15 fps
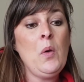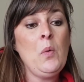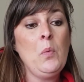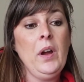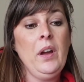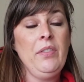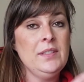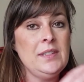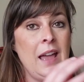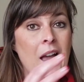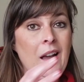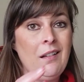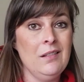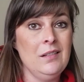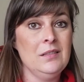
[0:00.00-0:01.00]
where the
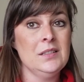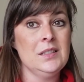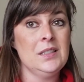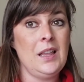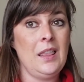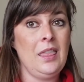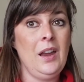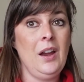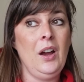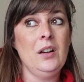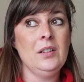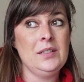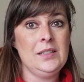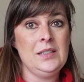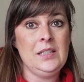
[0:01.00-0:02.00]
tackles, they're
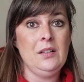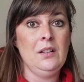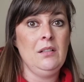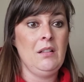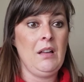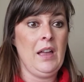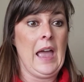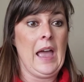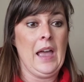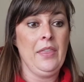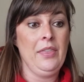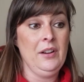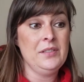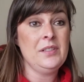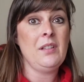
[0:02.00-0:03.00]
still
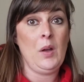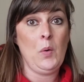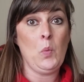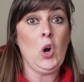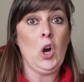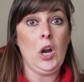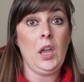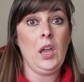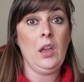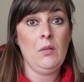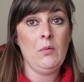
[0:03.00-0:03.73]
at work